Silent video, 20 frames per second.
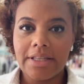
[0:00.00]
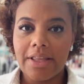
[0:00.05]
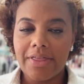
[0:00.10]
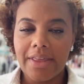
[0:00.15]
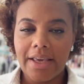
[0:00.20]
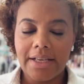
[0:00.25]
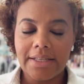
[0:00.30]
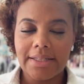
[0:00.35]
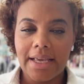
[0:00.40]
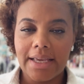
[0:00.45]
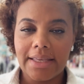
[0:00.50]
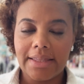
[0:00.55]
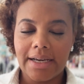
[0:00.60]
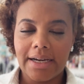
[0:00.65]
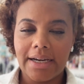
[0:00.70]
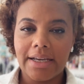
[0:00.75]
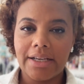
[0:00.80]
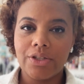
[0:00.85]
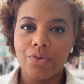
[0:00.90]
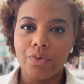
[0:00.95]
and things like
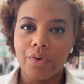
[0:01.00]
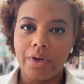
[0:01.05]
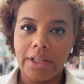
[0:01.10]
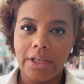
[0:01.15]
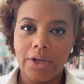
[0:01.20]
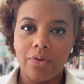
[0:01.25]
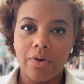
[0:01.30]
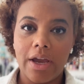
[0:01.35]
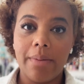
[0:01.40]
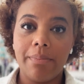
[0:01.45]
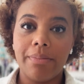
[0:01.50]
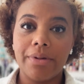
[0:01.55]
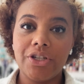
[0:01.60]
that is really great,